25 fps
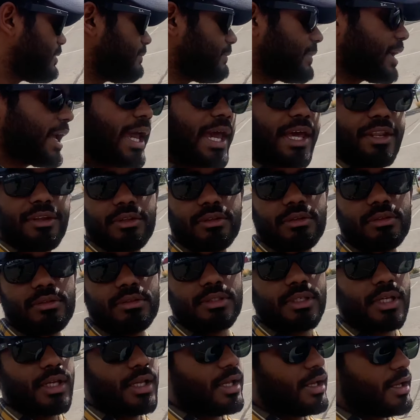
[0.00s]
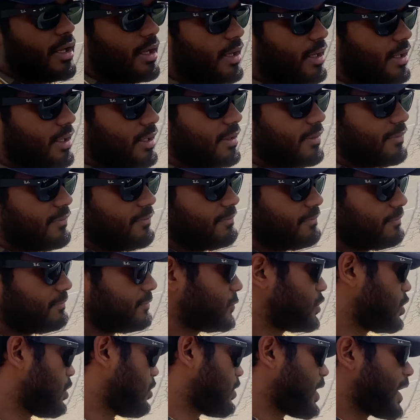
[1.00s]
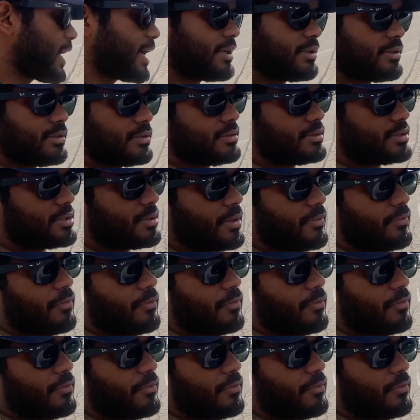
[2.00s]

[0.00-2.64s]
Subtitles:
handle door handles